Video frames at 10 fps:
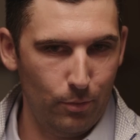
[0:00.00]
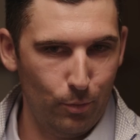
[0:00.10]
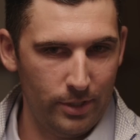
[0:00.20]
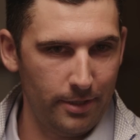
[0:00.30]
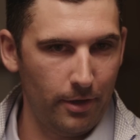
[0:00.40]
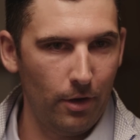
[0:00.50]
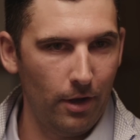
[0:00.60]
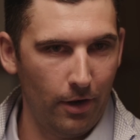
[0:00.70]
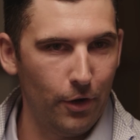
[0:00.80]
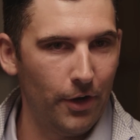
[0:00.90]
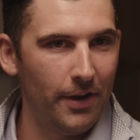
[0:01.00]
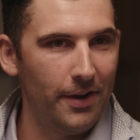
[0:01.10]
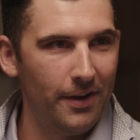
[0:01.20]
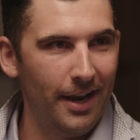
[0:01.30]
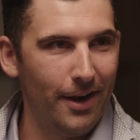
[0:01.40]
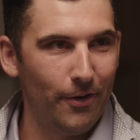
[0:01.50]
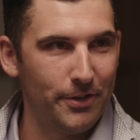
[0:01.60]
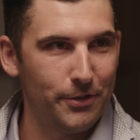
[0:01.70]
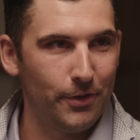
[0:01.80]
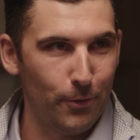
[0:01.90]
What's a good Harry
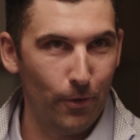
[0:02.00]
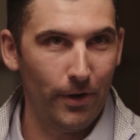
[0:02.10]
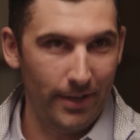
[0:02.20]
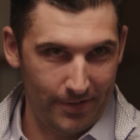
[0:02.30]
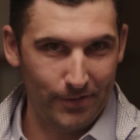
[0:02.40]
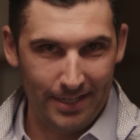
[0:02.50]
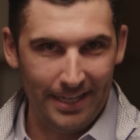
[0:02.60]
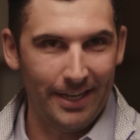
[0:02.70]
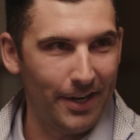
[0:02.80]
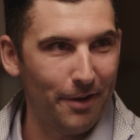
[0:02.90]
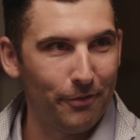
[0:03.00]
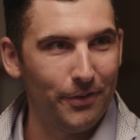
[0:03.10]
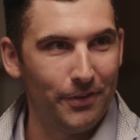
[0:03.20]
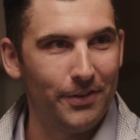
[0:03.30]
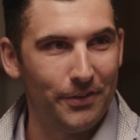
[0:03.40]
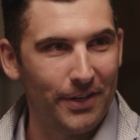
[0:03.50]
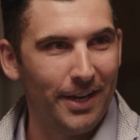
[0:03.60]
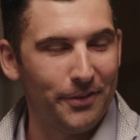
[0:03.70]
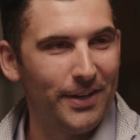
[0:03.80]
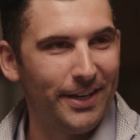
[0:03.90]
story that's clean enough to
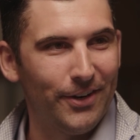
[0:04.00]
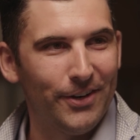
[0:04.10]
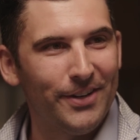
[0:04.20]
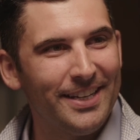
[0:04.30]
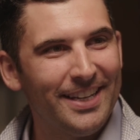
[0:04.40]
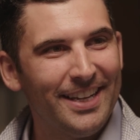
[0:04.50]
discuss here